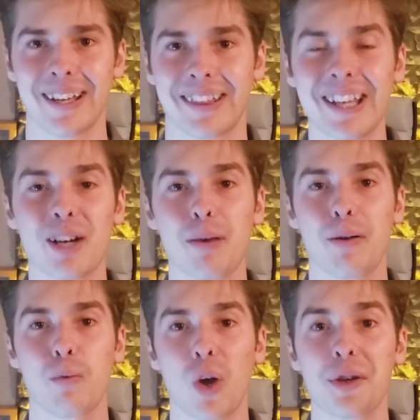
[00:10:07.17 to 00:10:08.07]
think
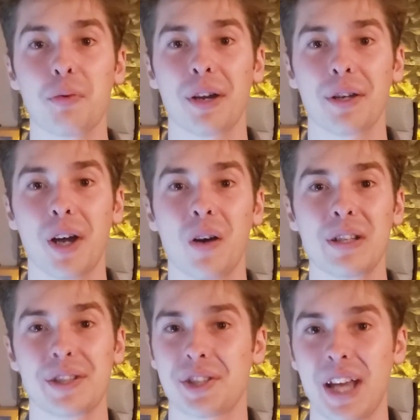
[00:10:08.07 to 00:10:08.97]
about where you want to go
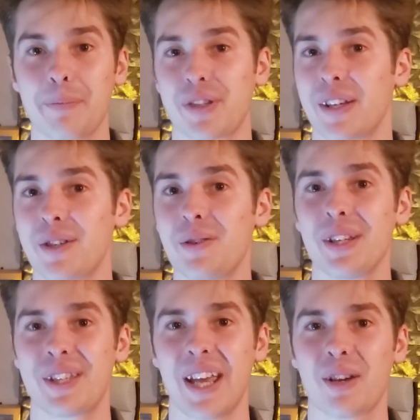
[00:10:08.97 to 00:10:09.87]
and steps that you
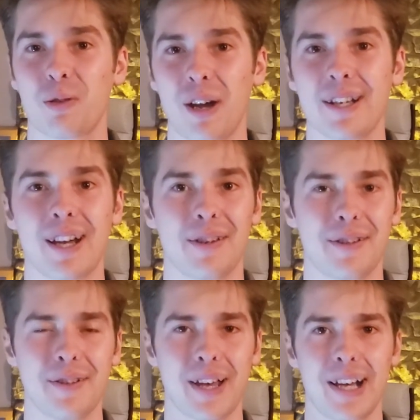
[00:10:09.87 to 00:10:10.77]
can take right now to
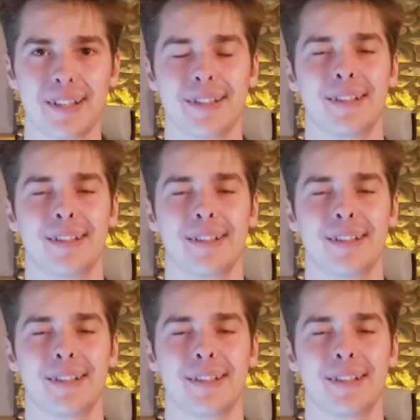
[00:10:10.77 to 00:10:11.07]
do that.